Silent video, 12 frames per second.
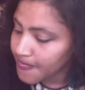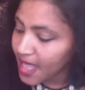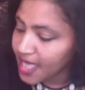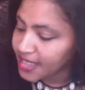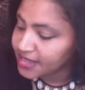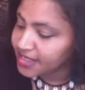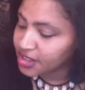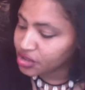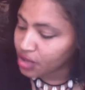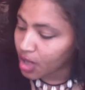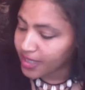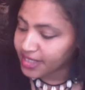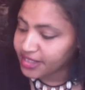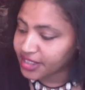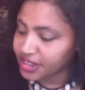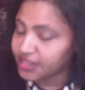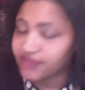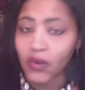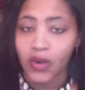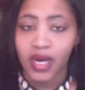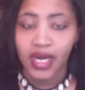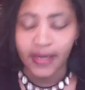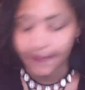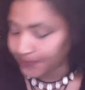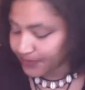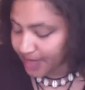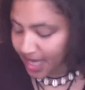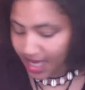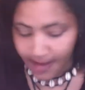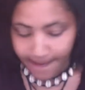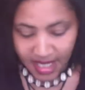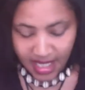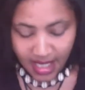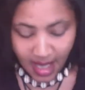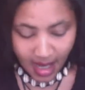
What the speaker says: Set strong intentions for it. Be